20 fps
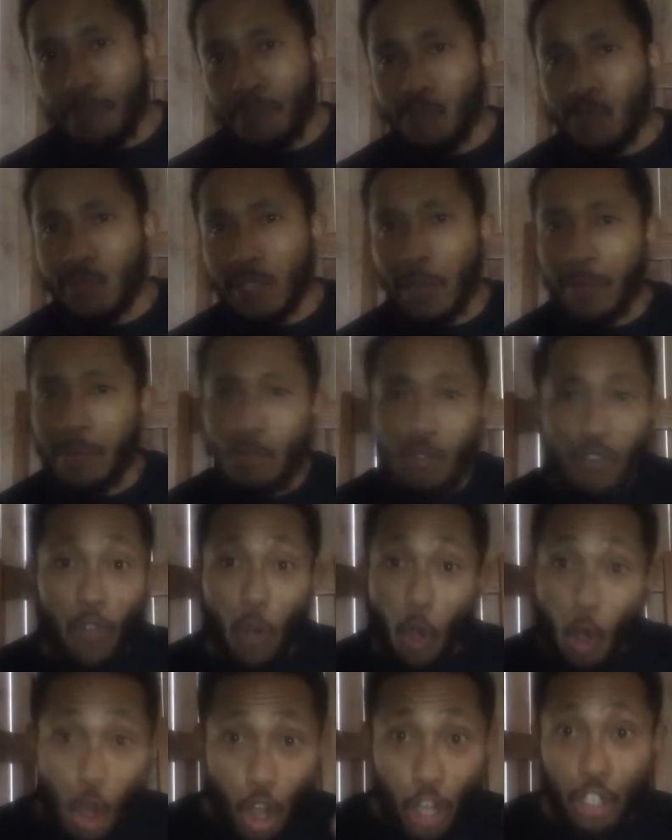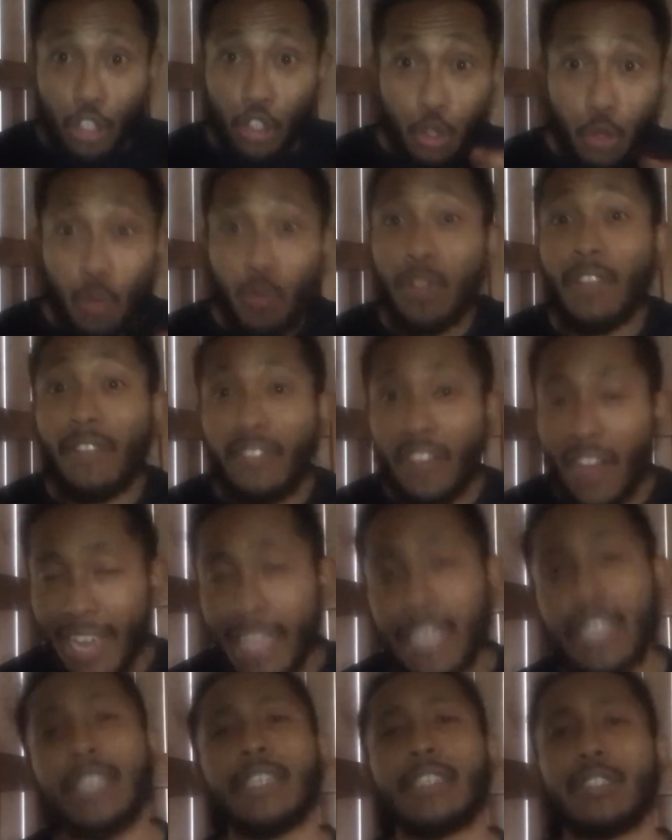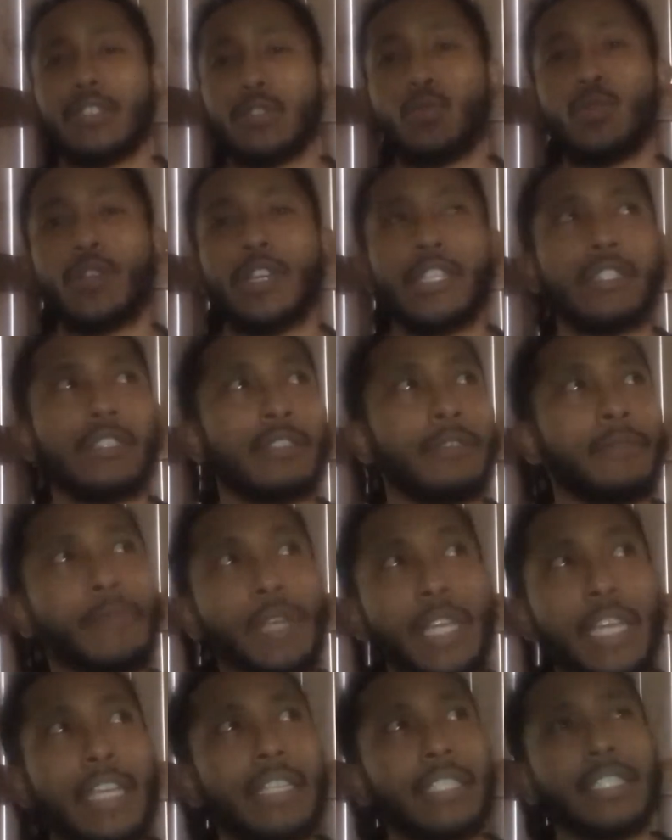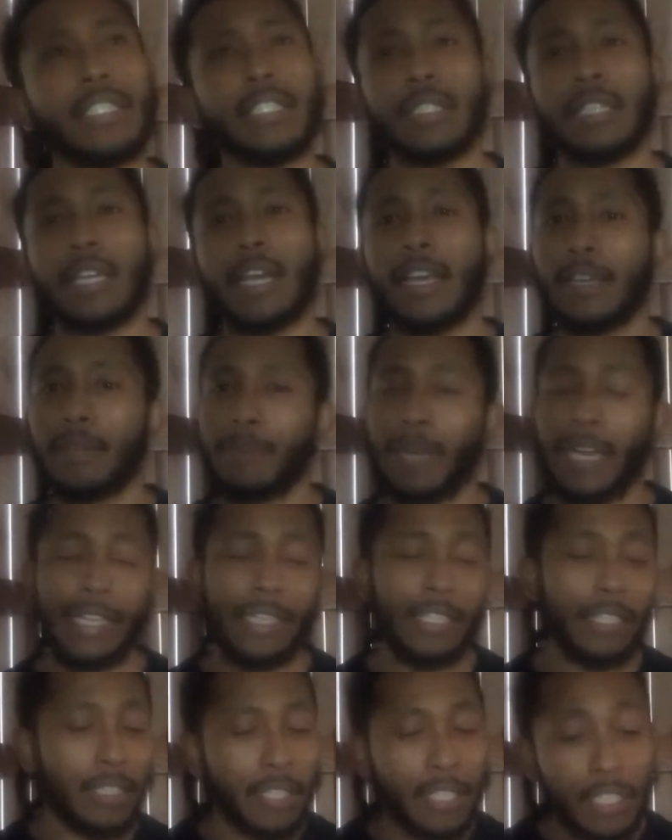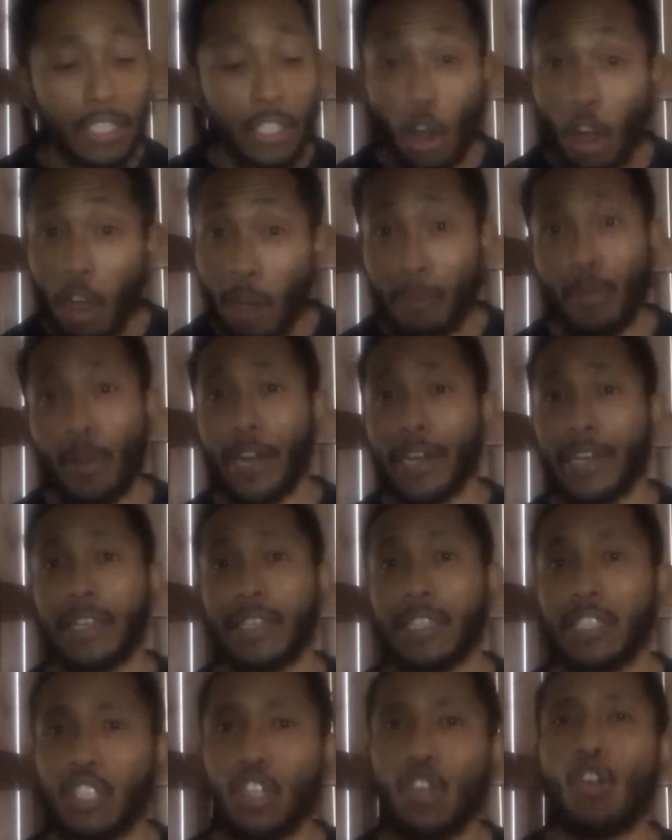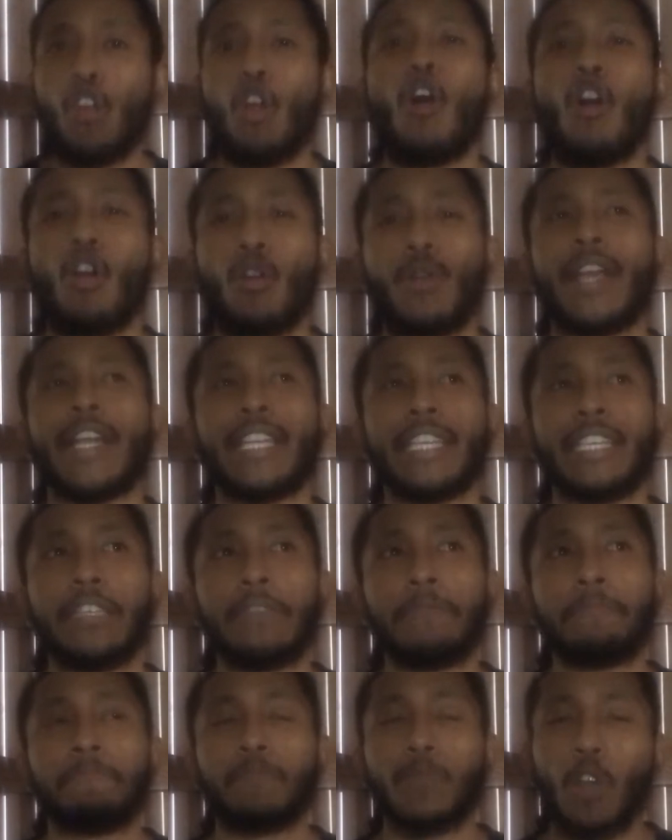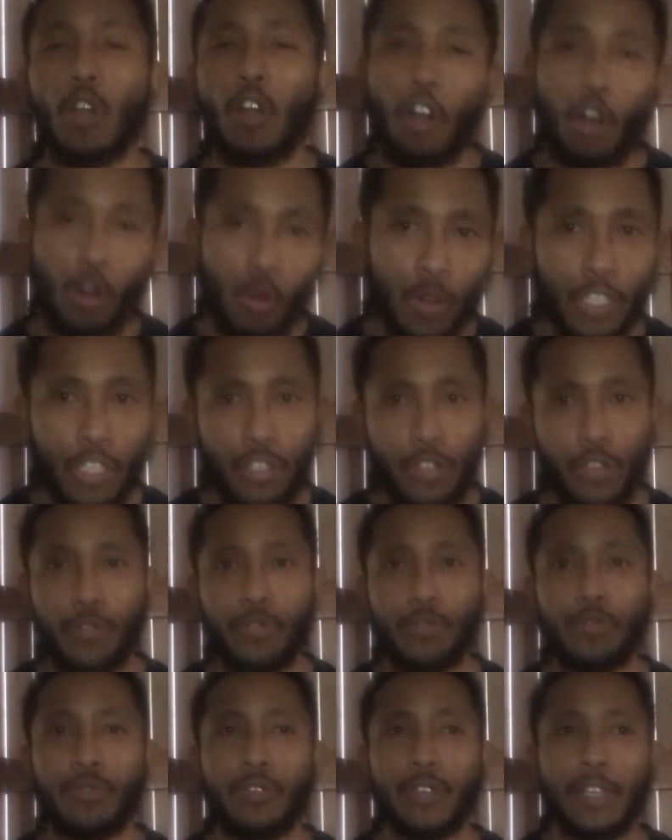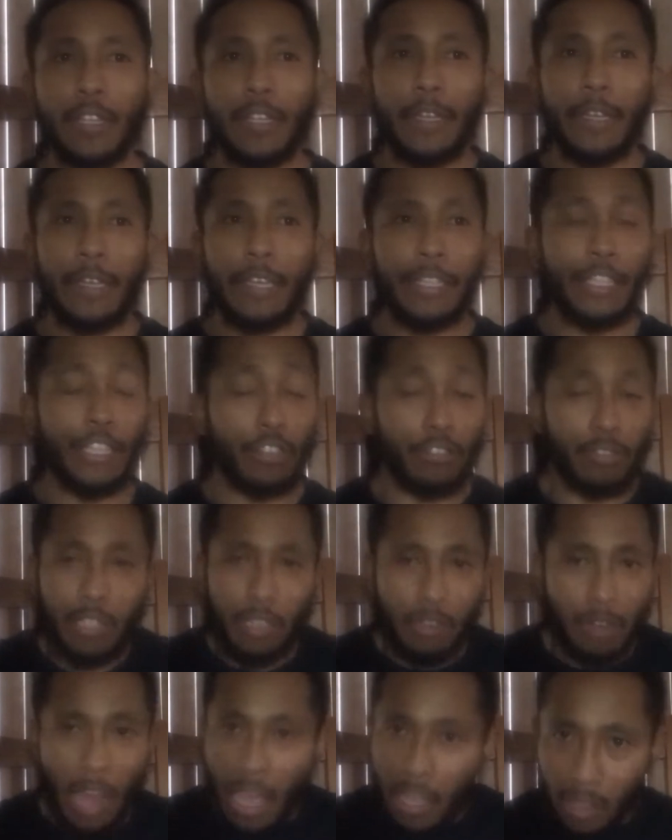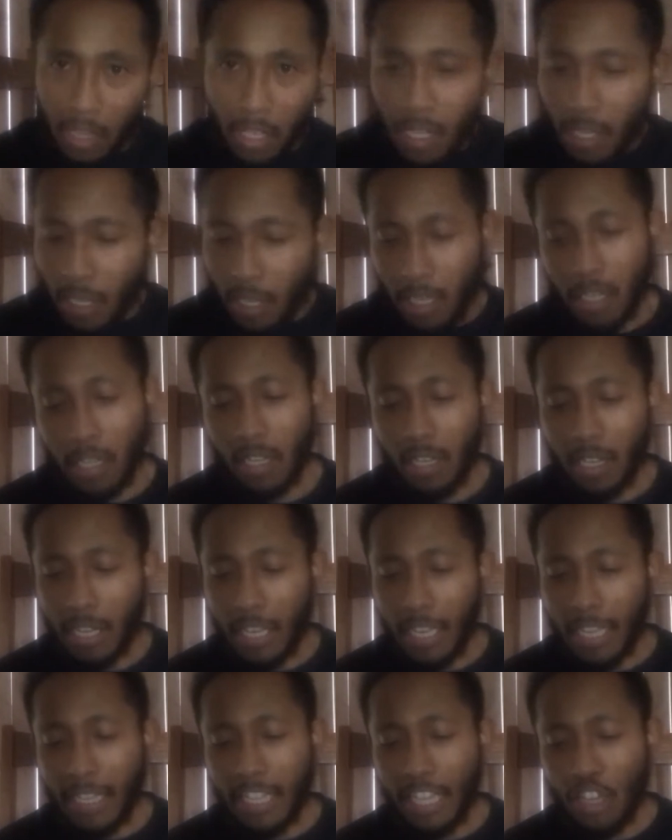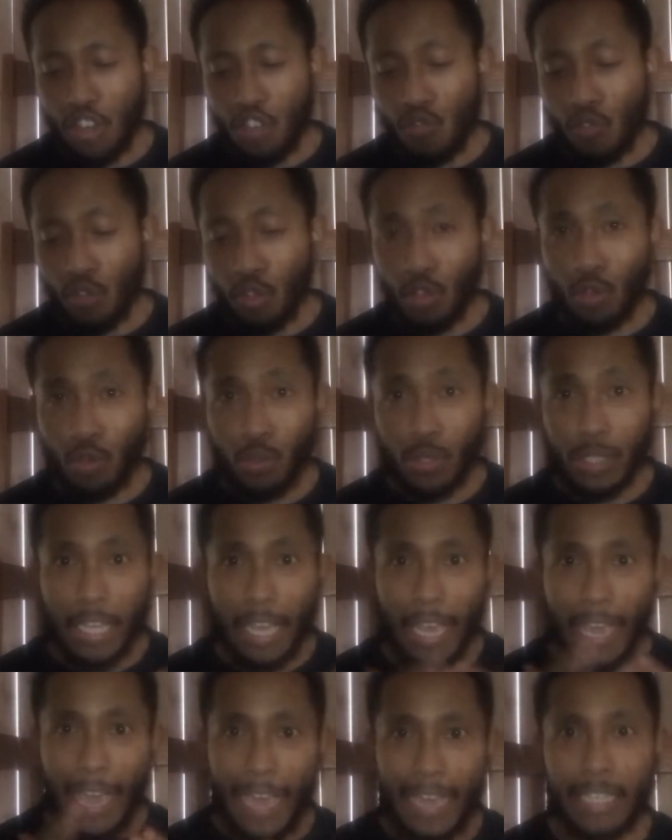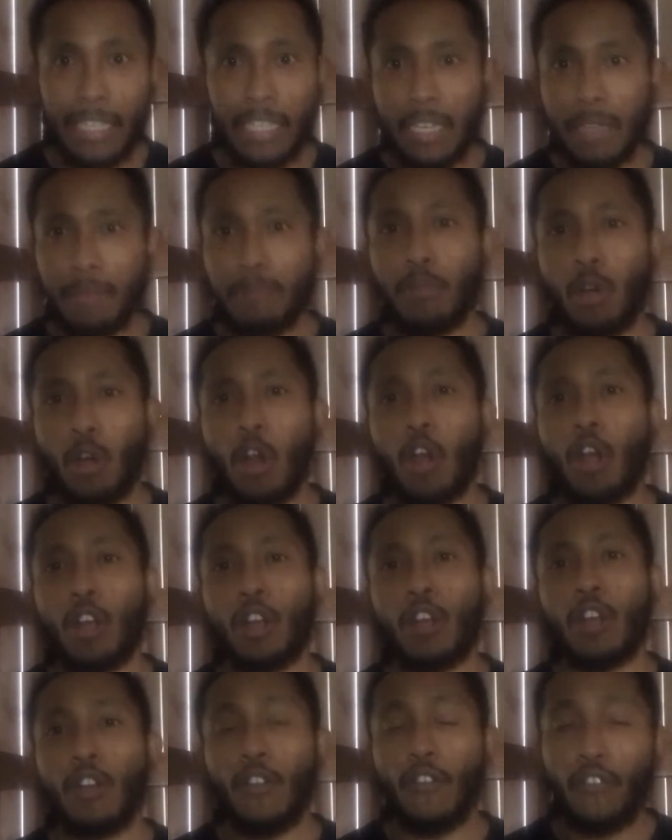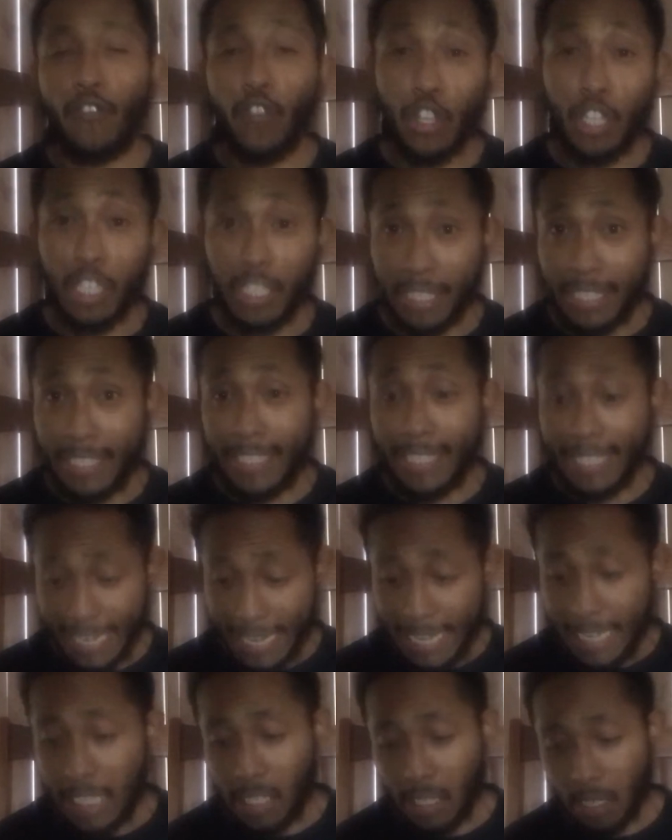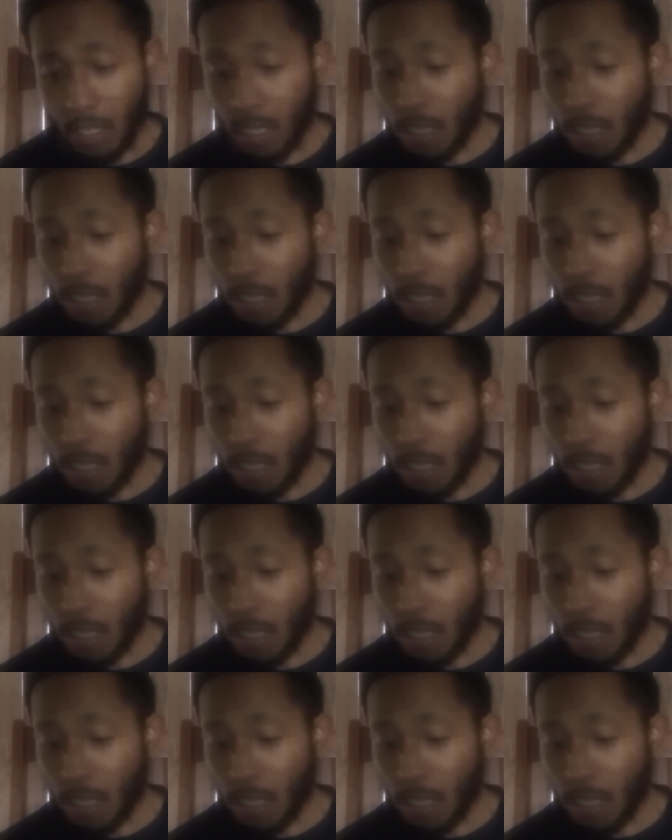Then we move on to the Vikings, which to me is just like, man, this is heartbreaking, because they're already 0-2. They're not looking good, and then you lose Anthony Barr for the season.